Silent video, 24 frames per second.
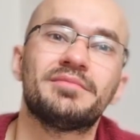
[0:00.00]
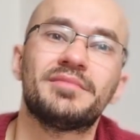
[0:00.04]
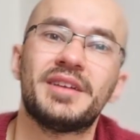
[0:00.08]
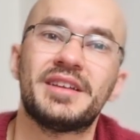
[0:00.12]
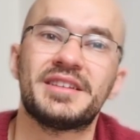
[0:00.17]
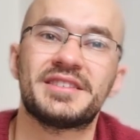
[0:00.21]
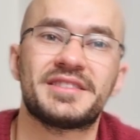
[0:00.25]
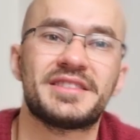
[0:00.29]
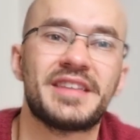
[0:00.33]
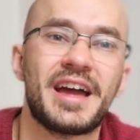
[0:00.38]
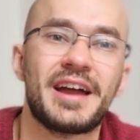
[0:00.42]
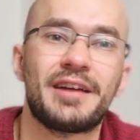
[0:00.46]
It's
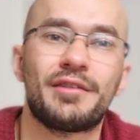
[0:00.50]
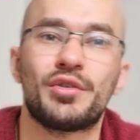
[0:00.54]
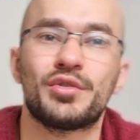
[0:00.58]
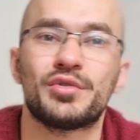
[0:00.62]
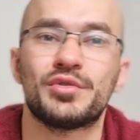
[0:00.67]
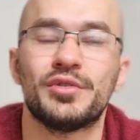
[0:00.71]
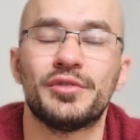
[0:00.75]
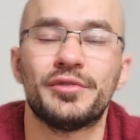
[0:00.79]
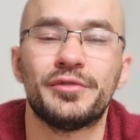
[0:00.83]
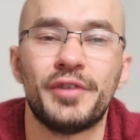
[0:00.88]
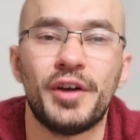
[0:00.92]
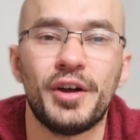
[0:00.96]
there on your
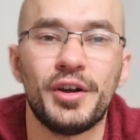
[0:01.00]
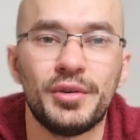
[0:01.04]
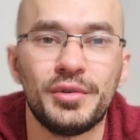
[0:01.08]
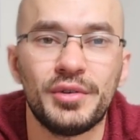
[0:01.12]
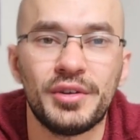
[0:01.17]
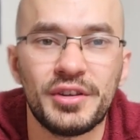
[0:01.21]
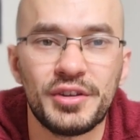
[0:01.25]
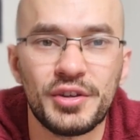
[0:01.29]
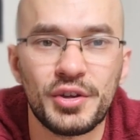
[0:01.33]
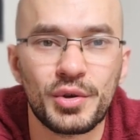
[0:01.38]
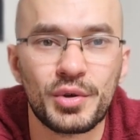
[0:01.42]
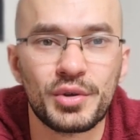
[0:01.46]
phone.
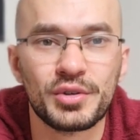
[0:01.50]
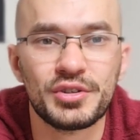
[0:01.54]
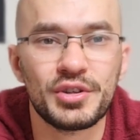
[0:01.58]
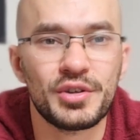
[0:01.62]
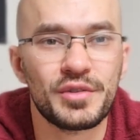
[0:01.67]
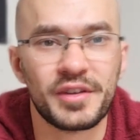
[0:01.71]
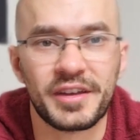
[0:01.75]
You can do the